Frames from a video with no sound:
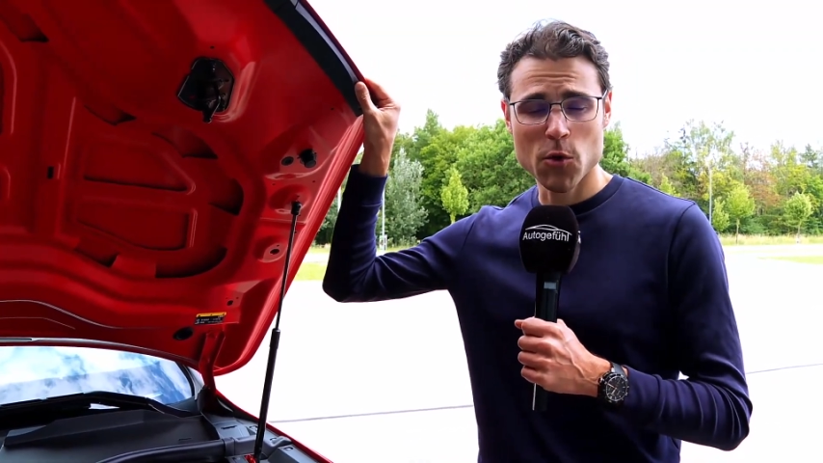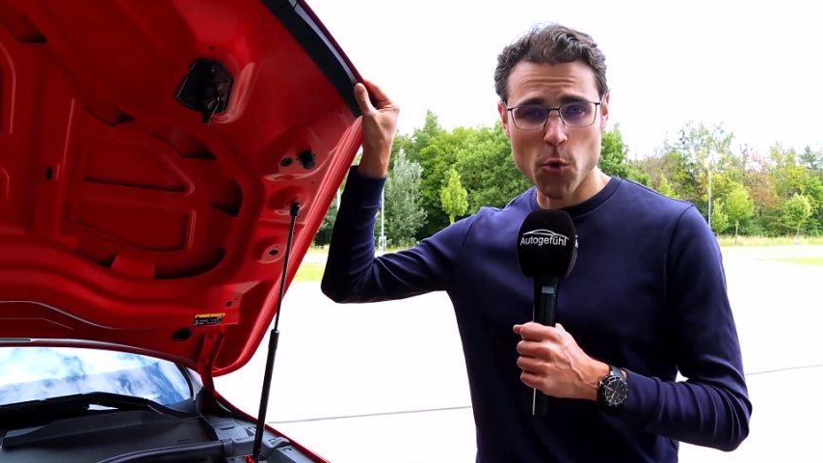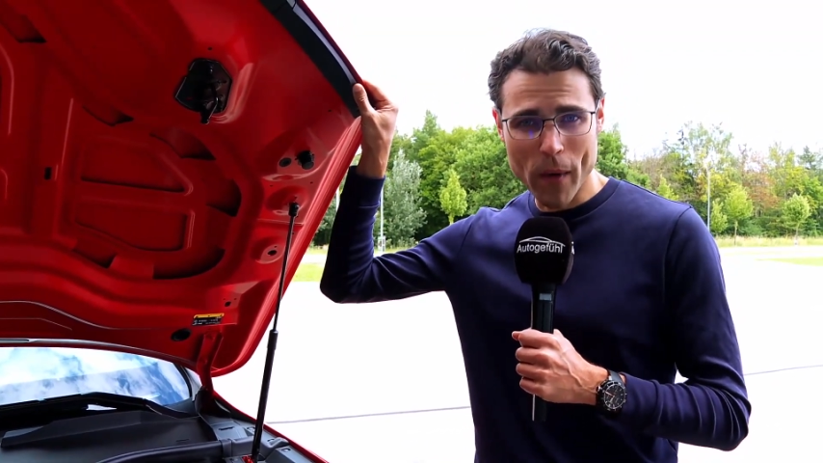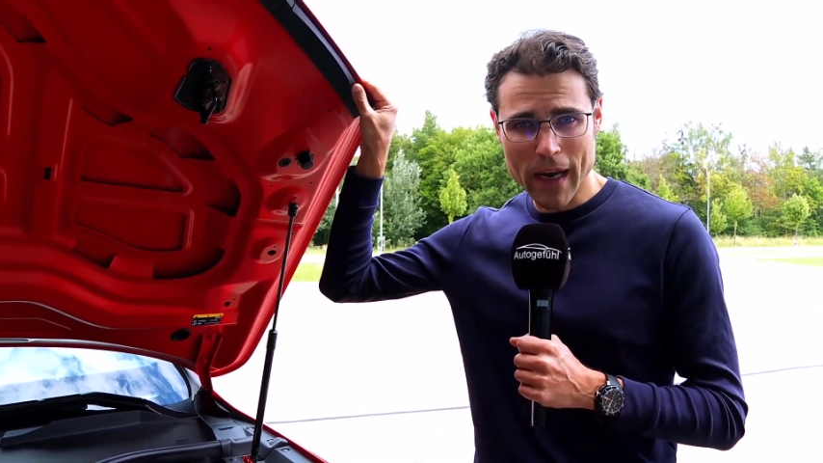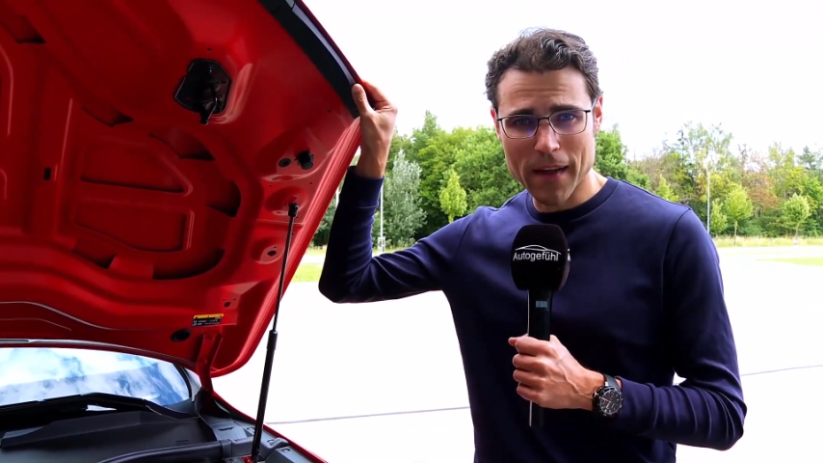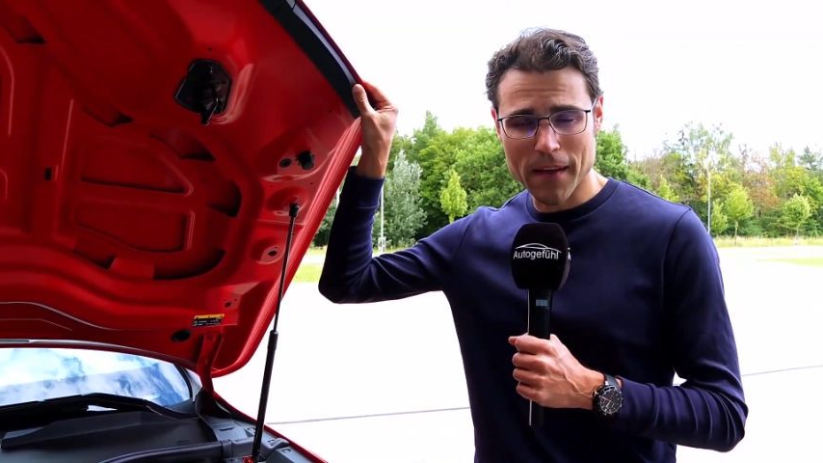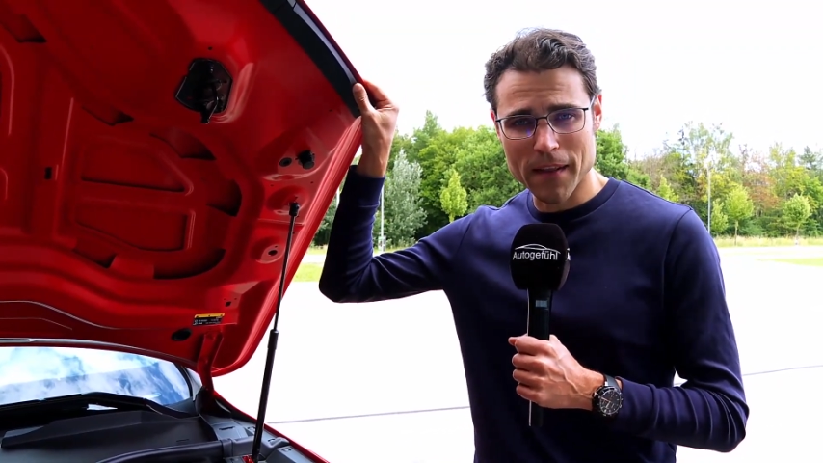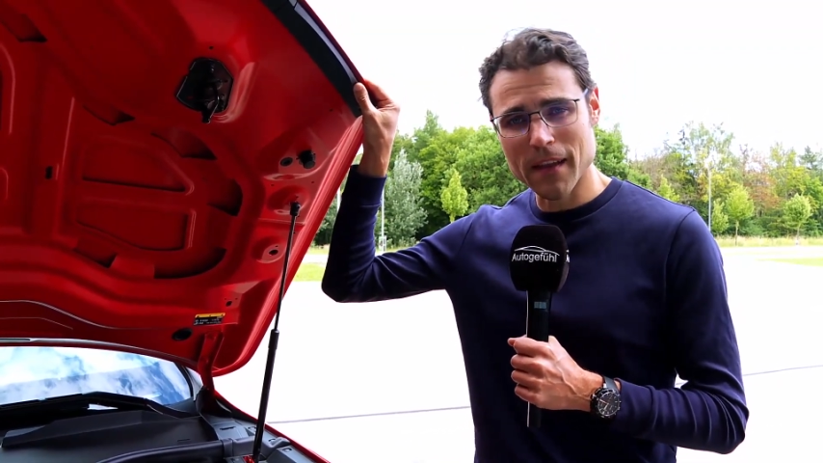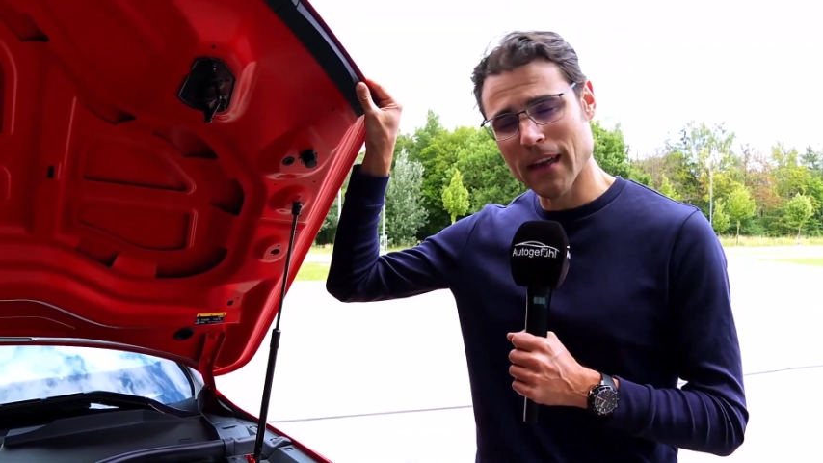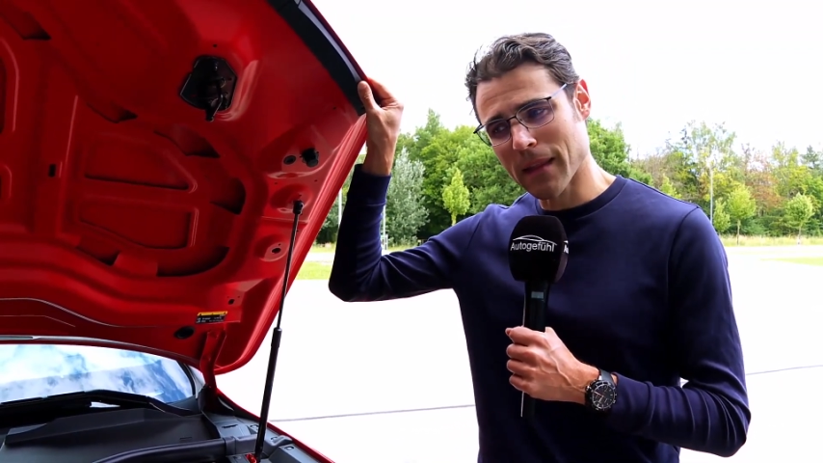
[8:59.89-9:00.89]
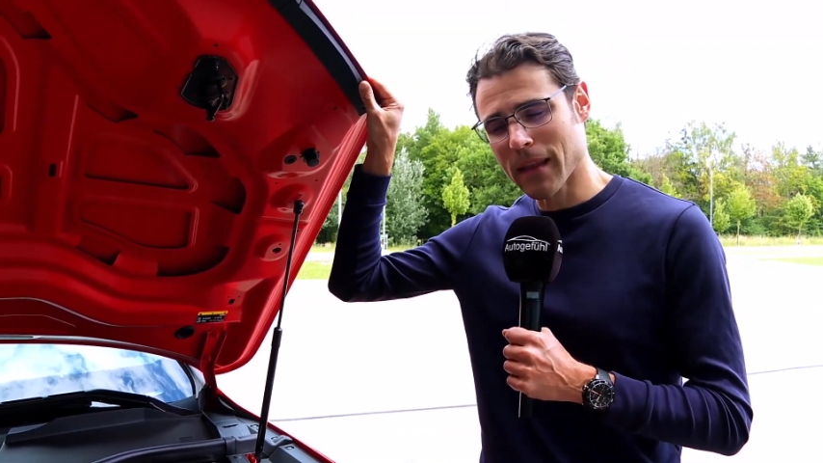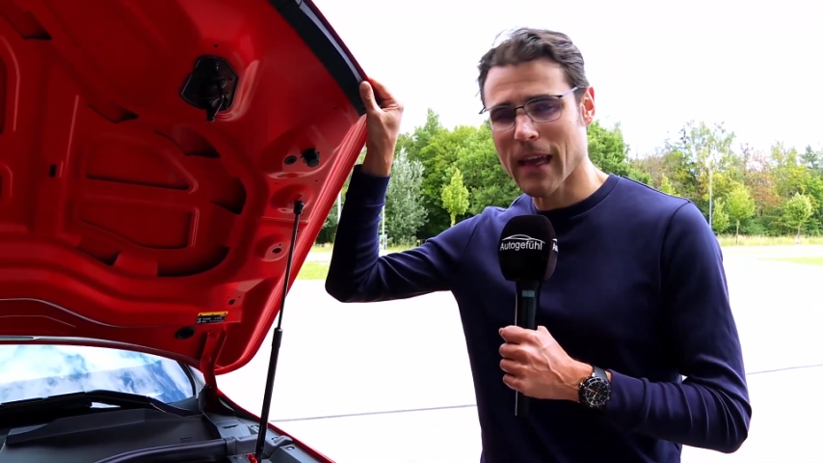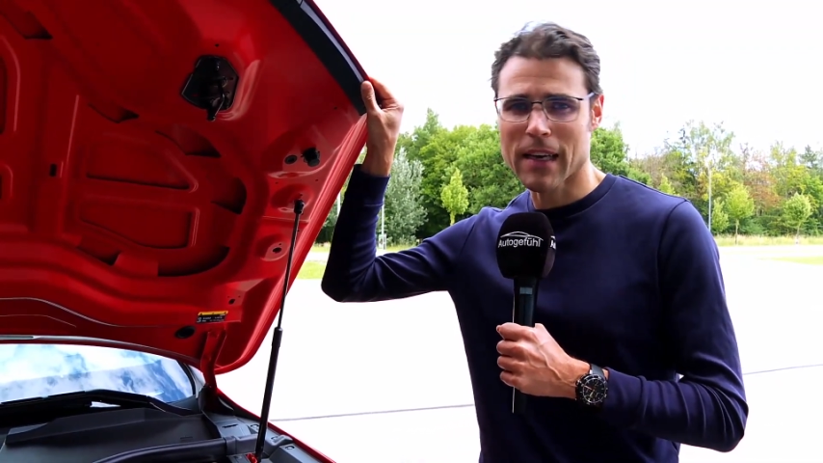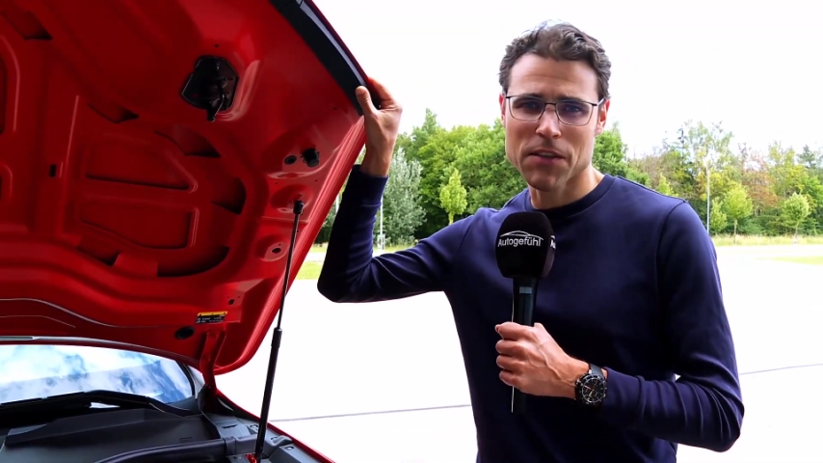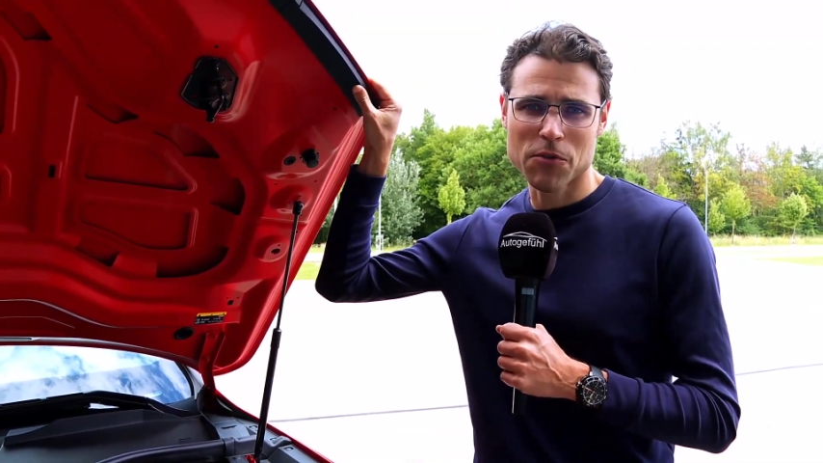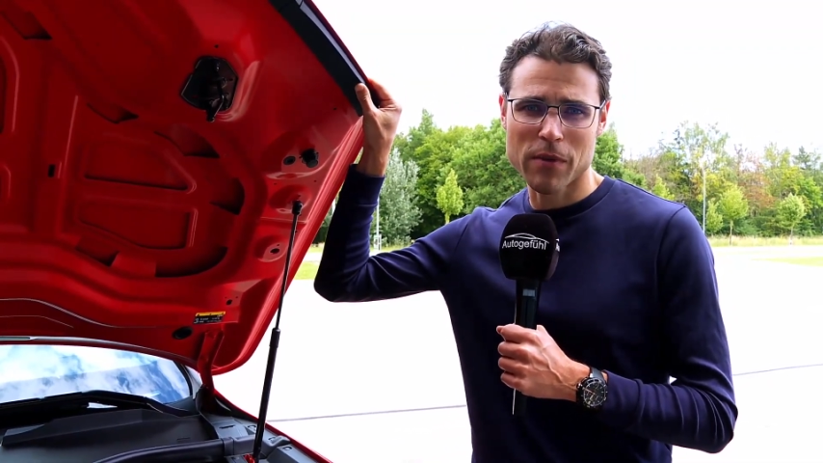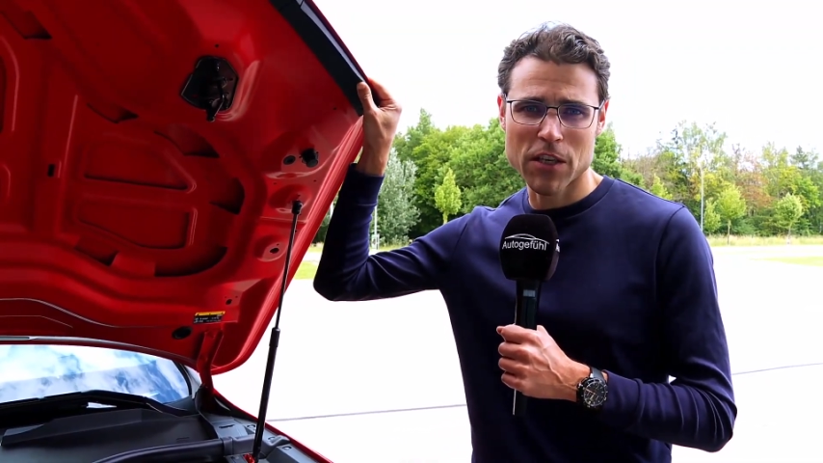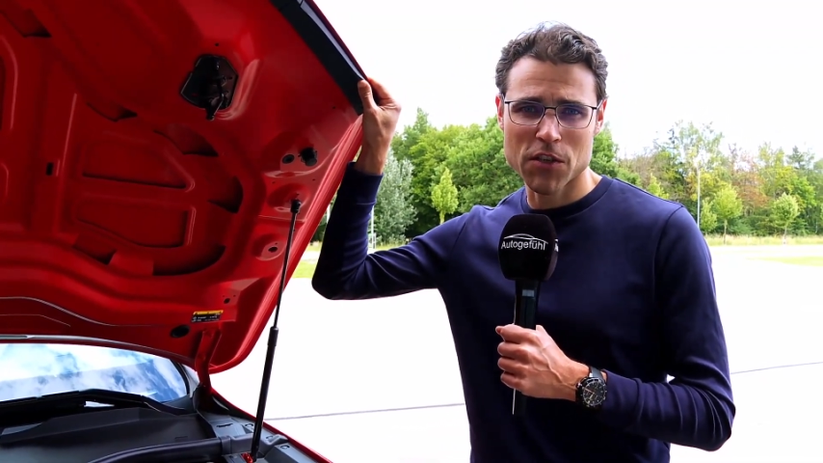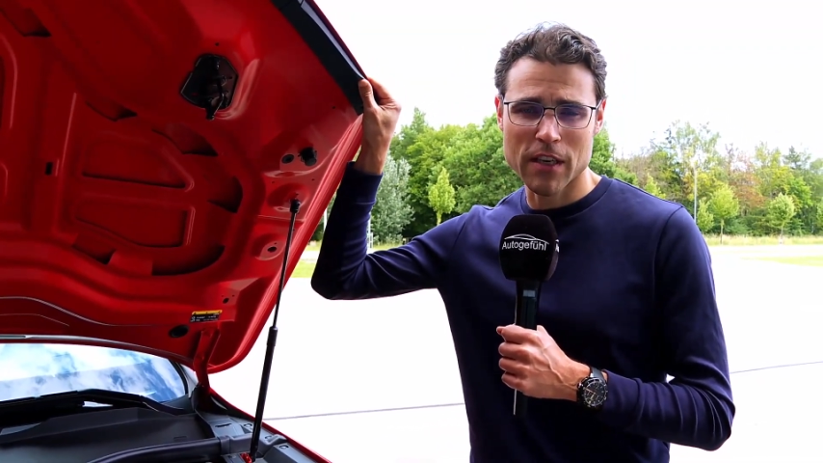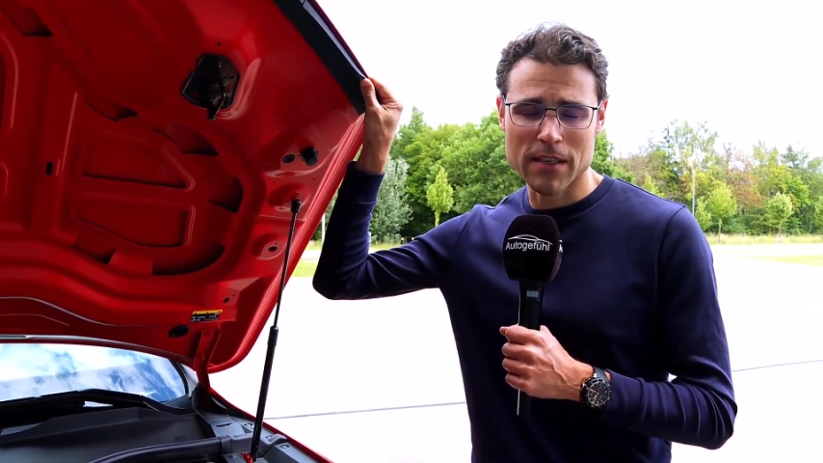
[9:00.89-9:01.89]
quicker than in the
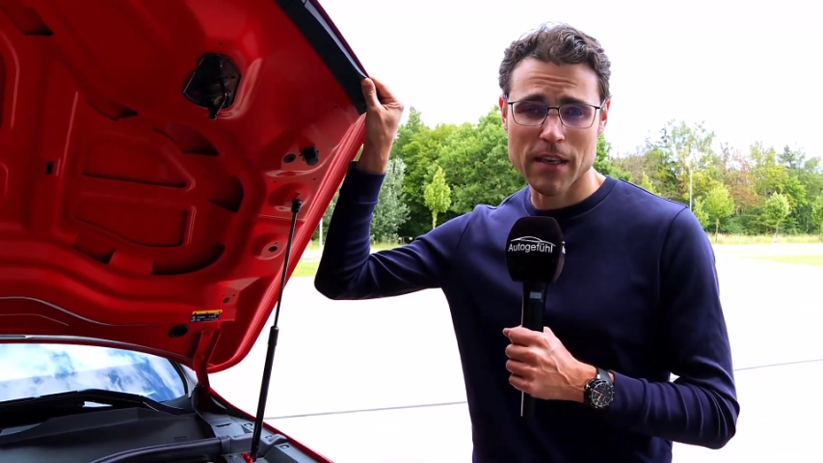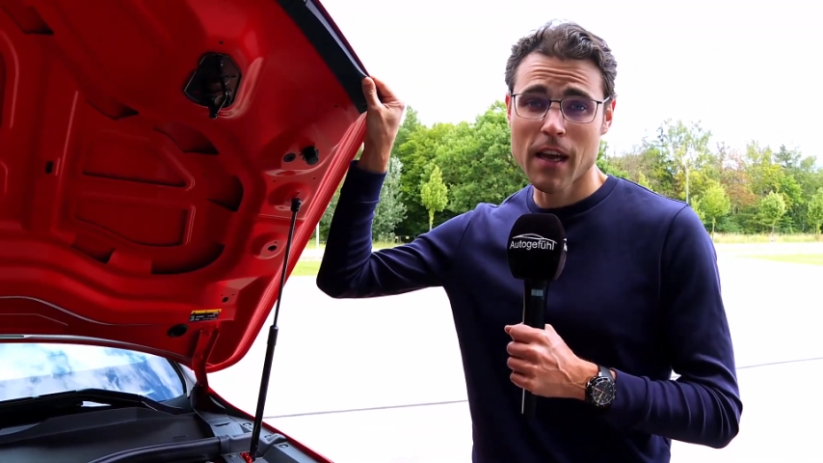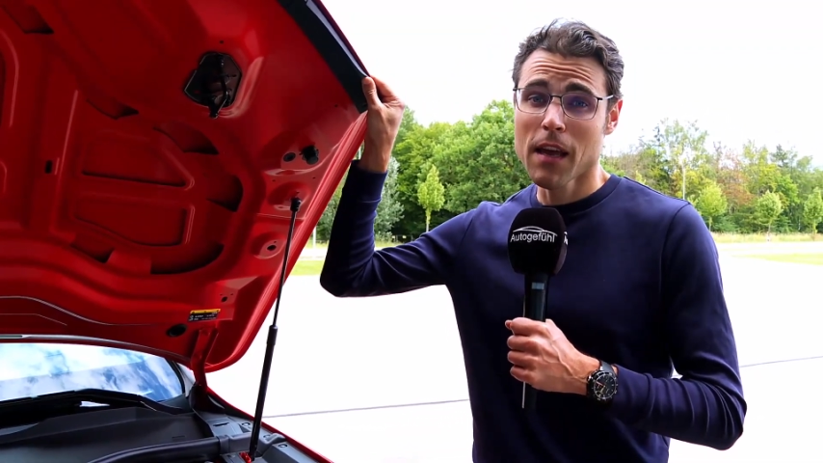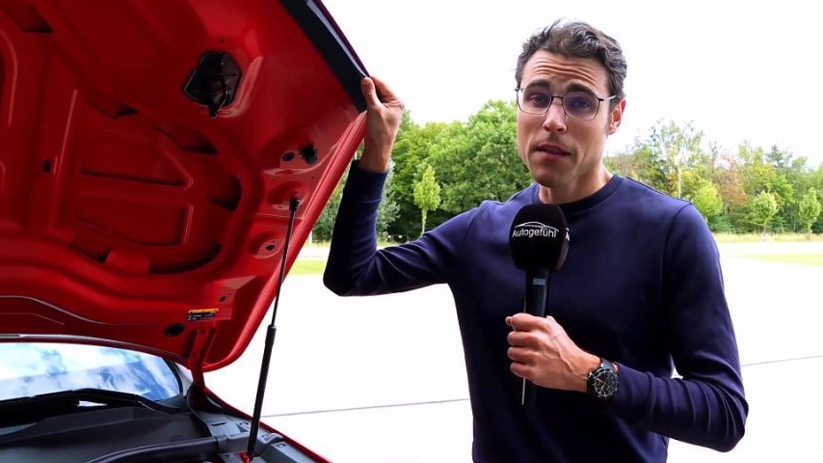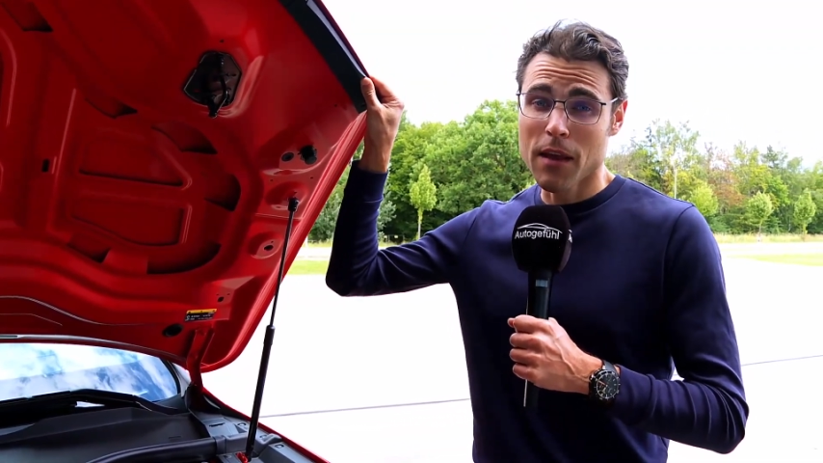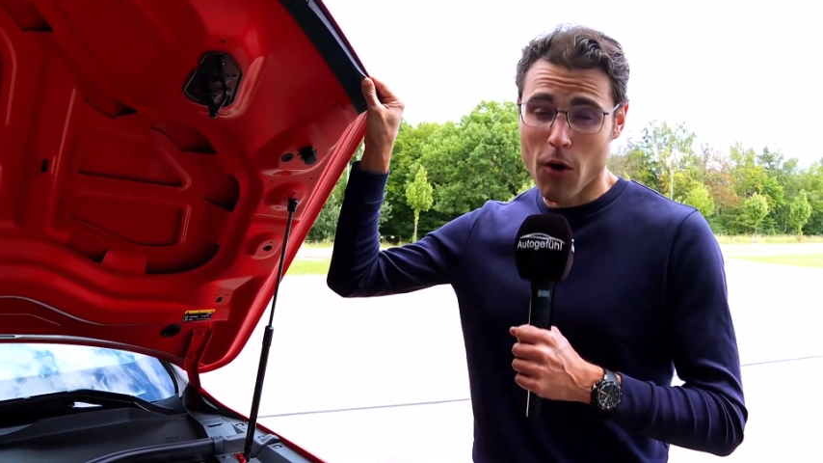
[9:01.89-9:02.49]
acceleration test. The